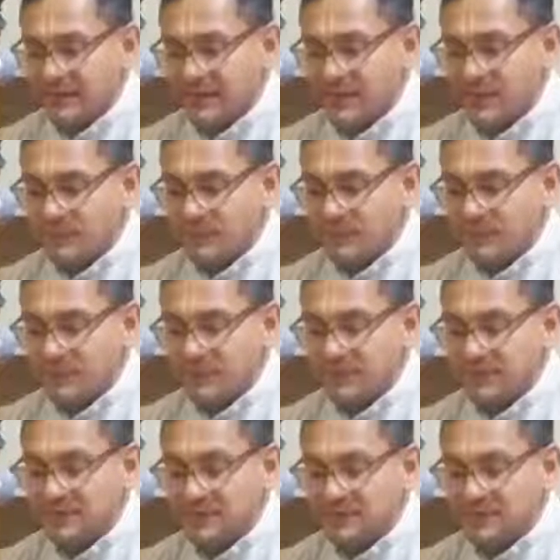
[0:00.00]
I was reading
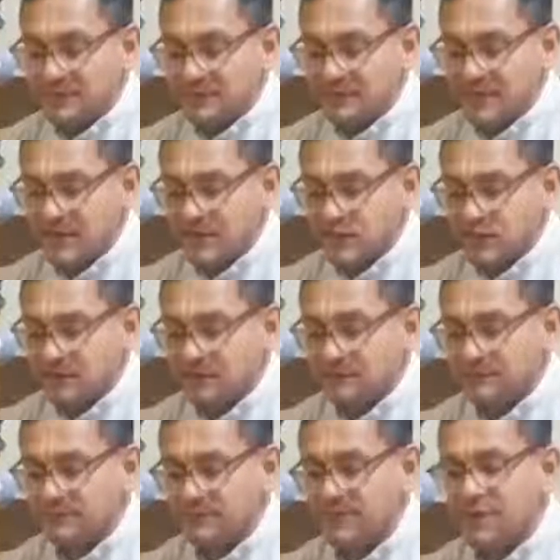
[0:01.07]
this section,
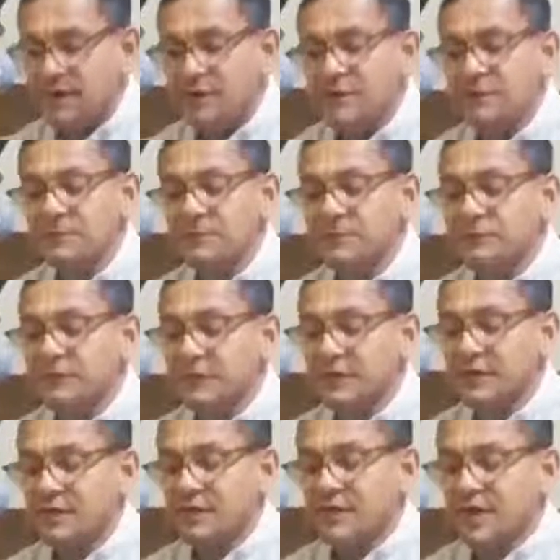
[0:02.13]

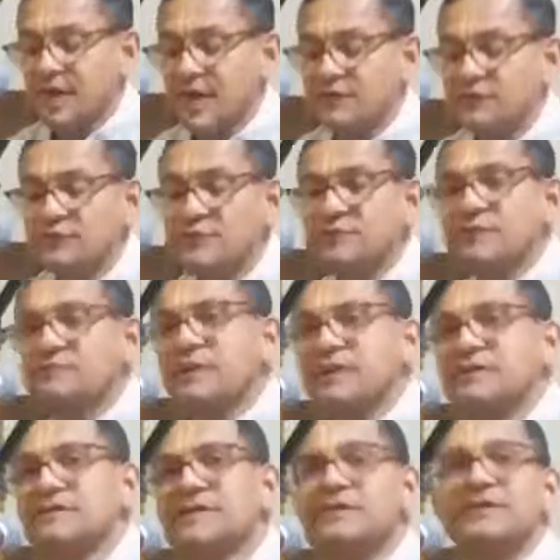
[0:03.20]
and so this is
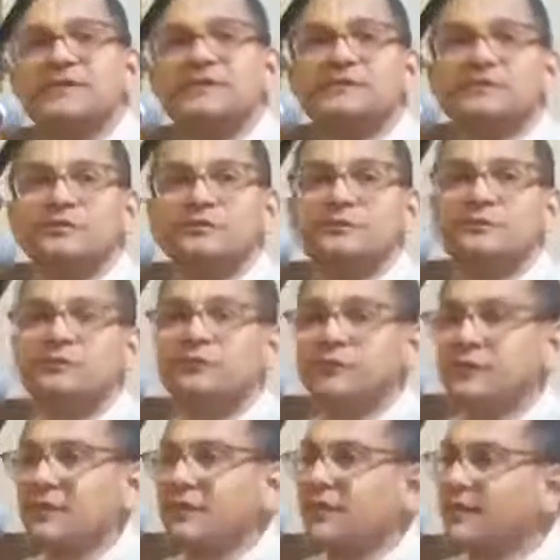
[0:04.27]
basically, so
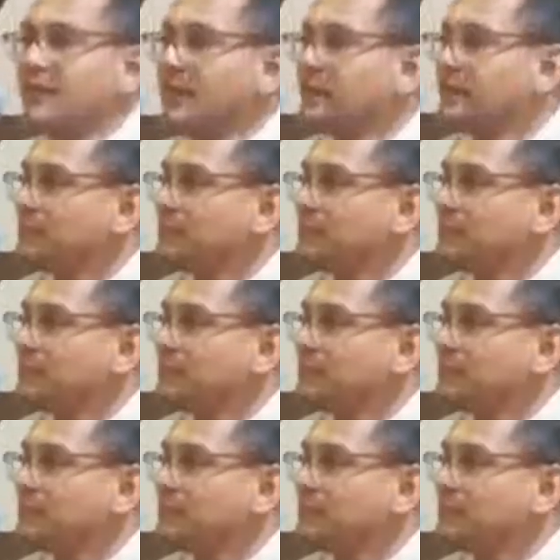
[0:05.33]
I think